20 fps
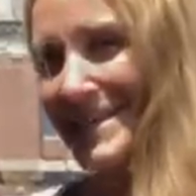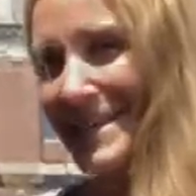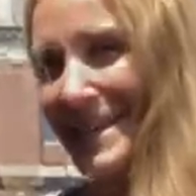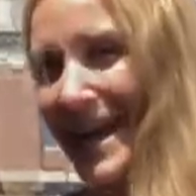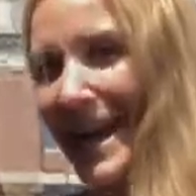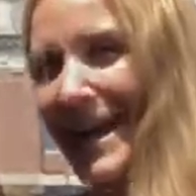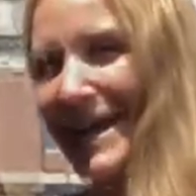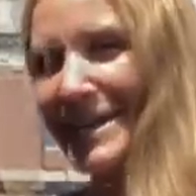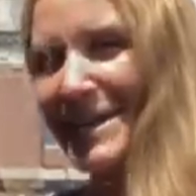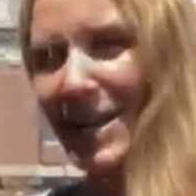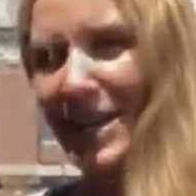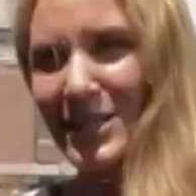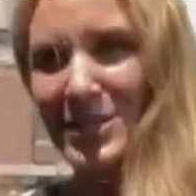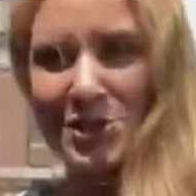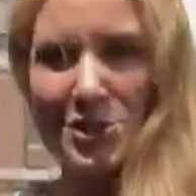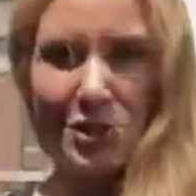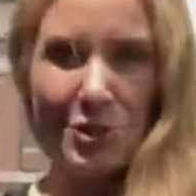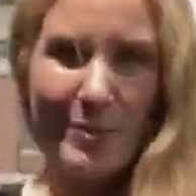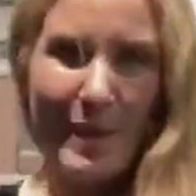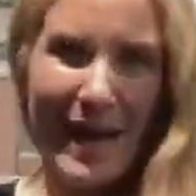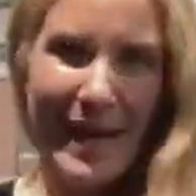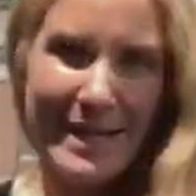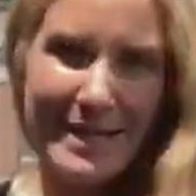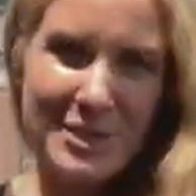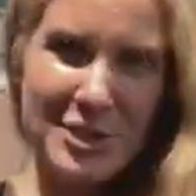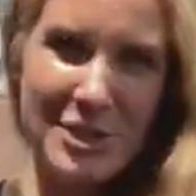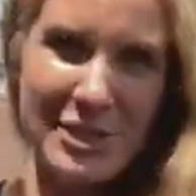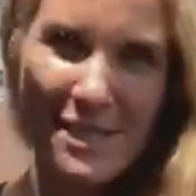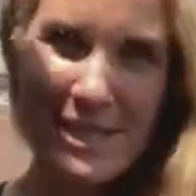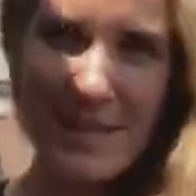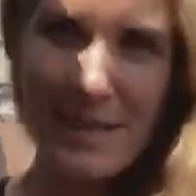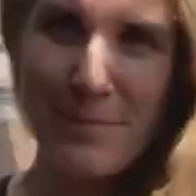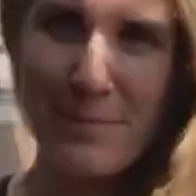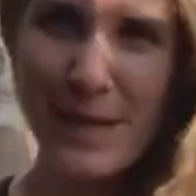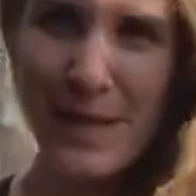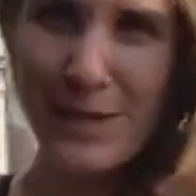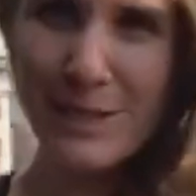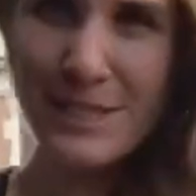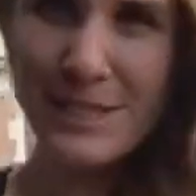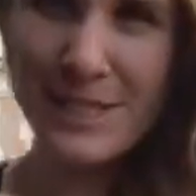I got two packages in the
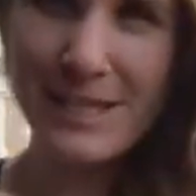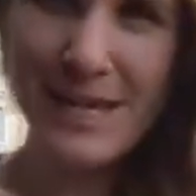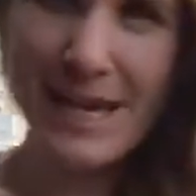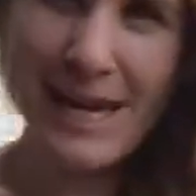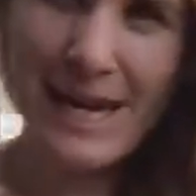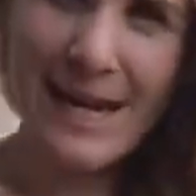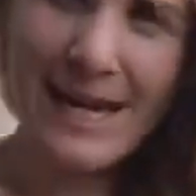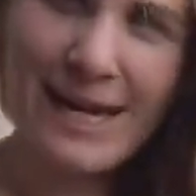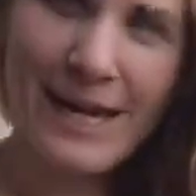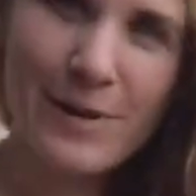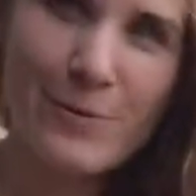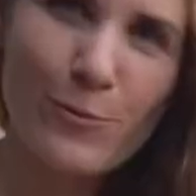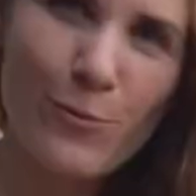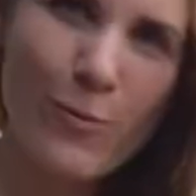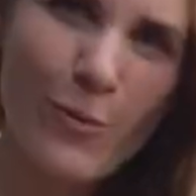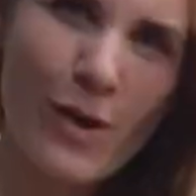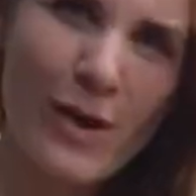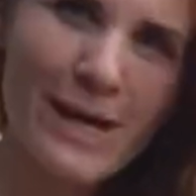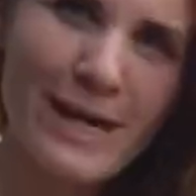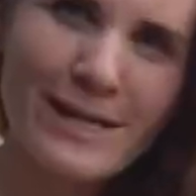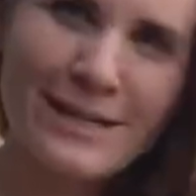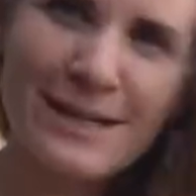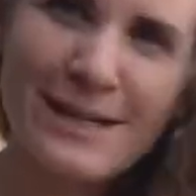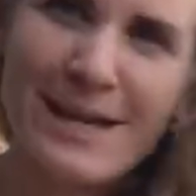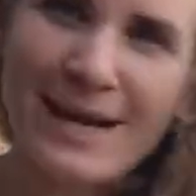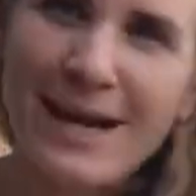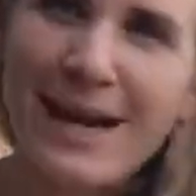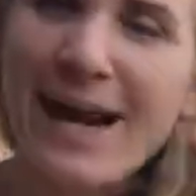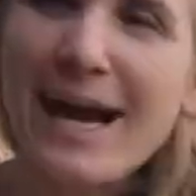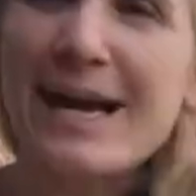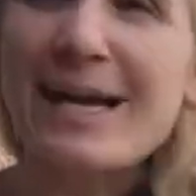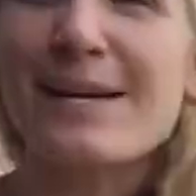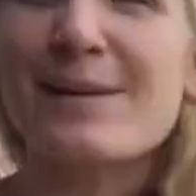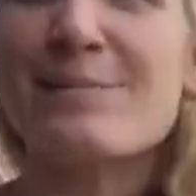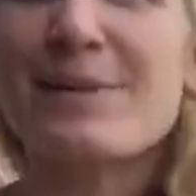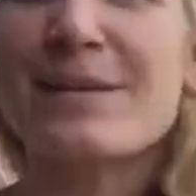mail today. One I am